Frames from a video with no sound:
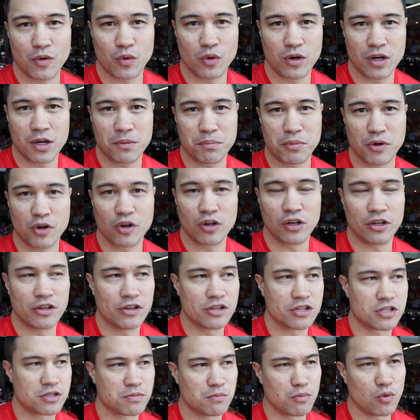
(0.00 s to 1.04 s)
We're up early
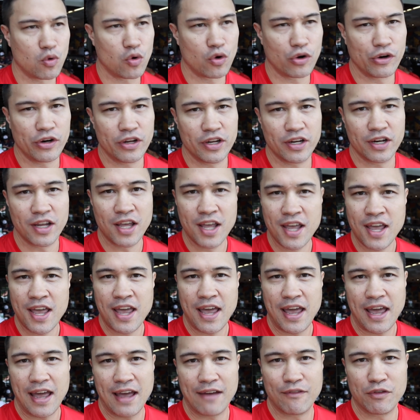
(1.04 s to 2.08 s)
this morning
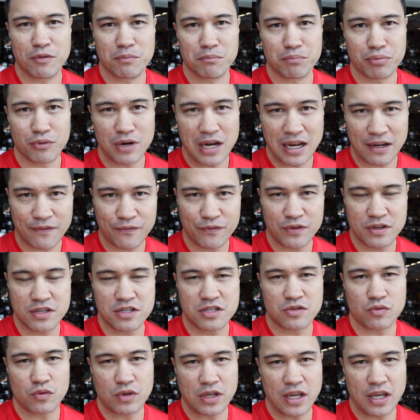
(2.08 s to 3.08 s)
having breakfast.